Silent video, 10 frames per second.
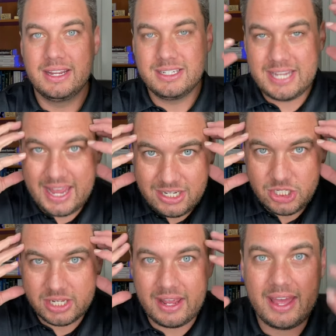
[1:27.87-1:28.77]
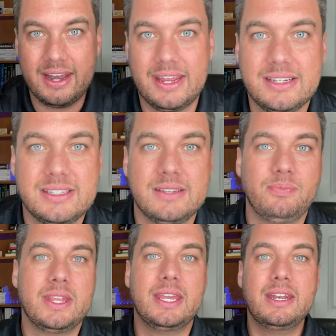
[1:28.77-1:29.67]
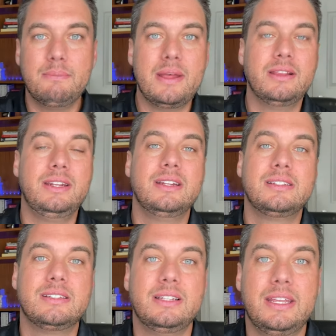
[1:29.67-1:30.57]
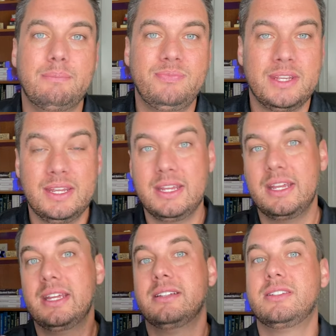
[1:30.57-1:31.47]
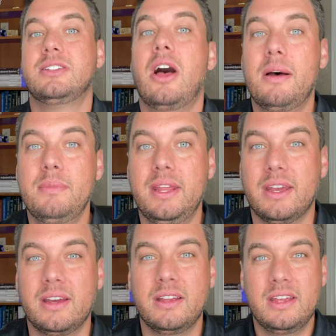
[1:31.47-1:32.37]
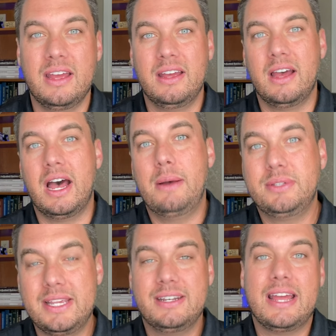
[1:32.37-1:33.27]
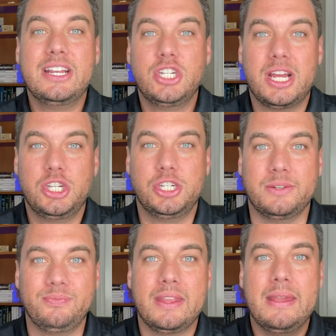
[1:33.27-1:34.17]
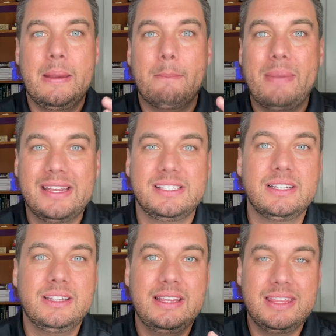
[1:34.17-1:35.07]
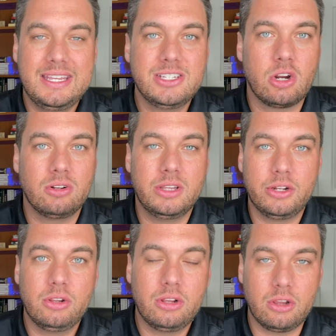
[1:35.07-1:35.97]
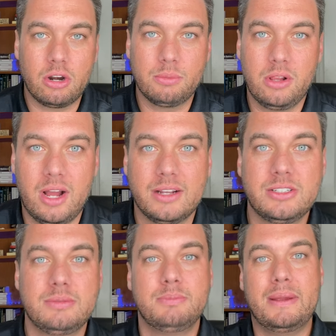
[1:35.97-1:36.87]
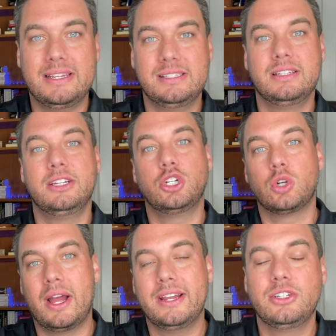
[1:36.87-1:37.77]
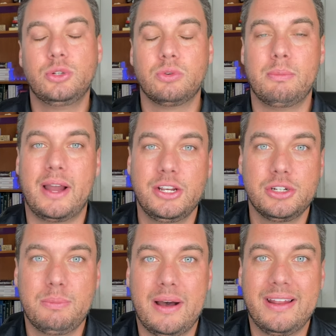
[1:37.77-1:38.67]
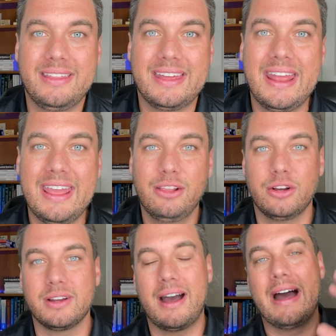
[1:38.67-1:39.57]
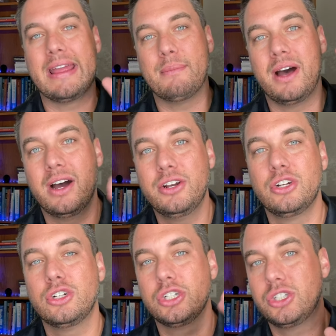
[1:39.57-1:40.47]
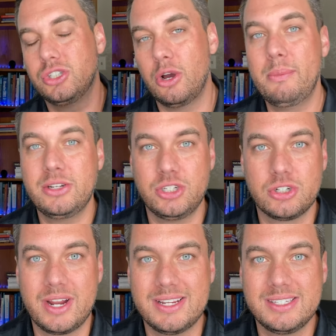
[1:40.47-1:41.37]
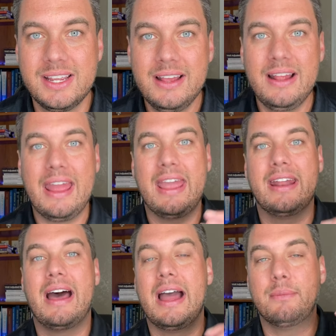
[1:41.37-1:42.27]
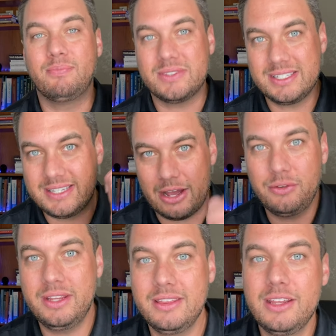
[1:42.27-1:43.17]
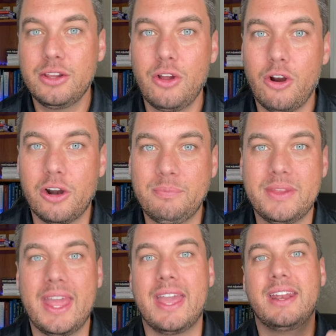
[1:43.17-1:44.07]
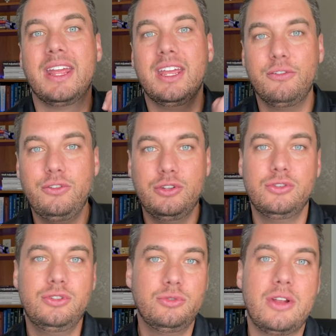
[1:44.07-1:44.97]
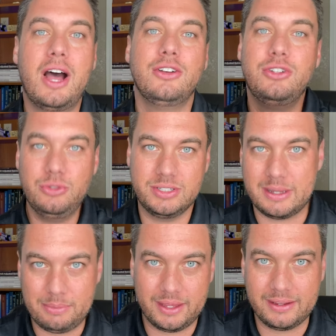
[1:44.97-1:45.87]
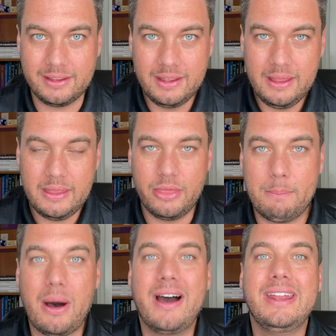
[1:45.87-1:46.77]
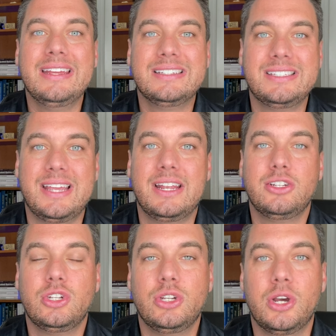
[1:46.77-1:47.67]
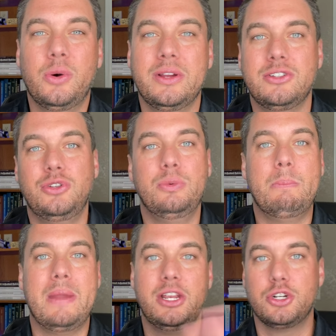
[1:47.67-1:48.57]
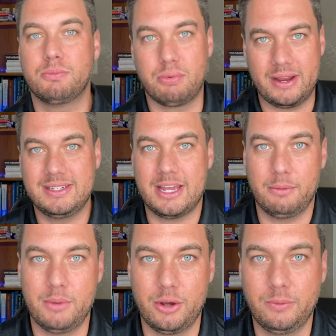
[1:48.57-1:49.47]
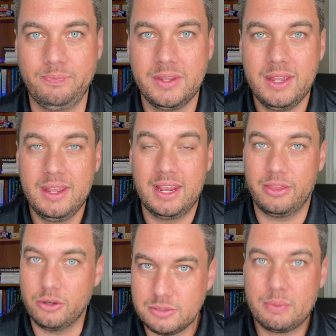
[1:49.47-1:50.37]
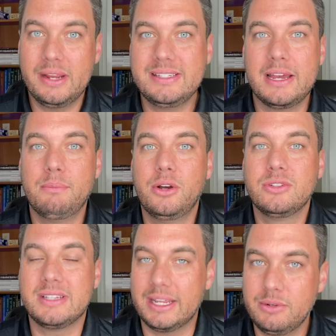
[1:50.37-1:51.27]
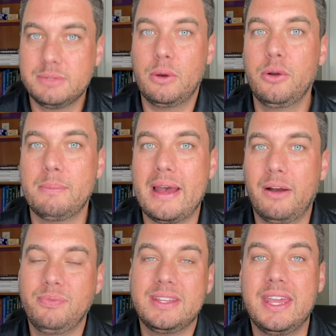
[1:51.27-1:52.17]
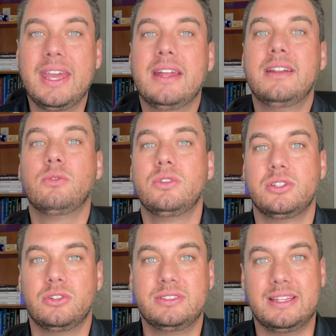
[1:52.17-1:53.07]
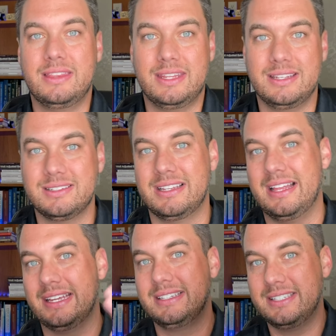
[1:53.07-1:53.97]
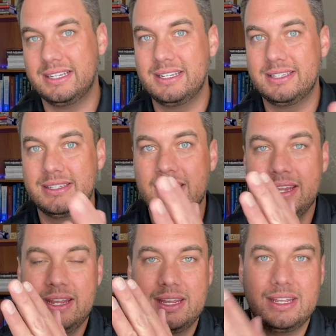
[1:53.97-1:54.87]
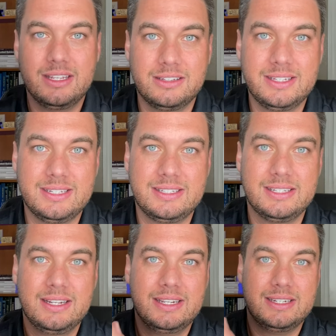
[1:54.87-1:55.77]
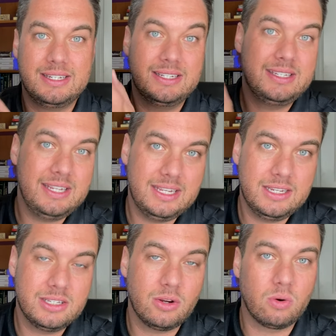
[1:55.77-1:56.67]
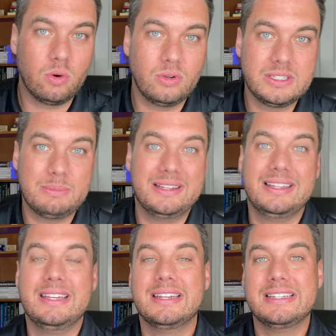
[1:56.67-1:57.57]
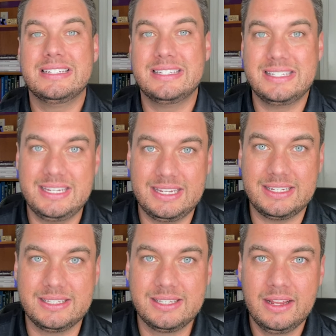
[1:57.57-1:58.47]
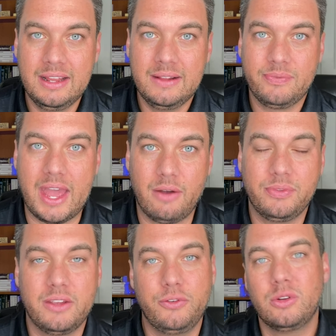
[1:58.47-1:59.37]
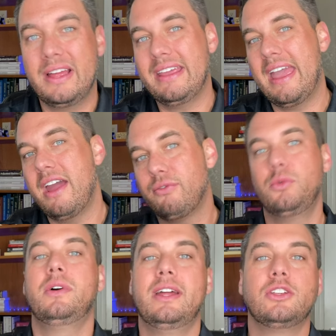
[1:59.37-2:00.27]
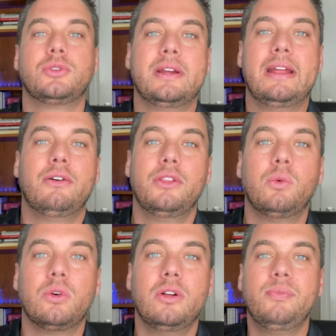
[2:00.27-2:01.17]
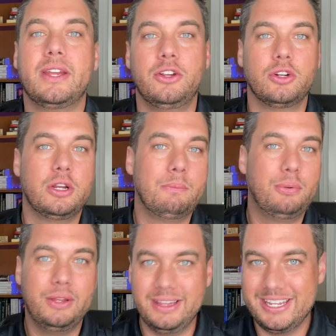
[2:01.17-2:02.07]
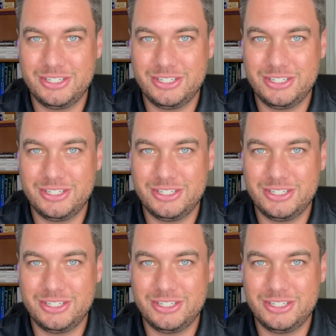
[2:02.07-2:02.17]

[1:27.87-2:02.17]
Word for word: tension headaches, inability to sleep, insomnia, upset digestion. Basically, these are little alarm clocks basically trying to remind your body that, hey, look, I am under so much stress and I'm sounding the alarm. And if you do not do something, the body is set to go into major breakdown mode. And those breakdown modes, like we spoke about, can result in things like sickness, illness, disease, or ultimately disease. Now, if you're like everyone else right now in the world and you're completely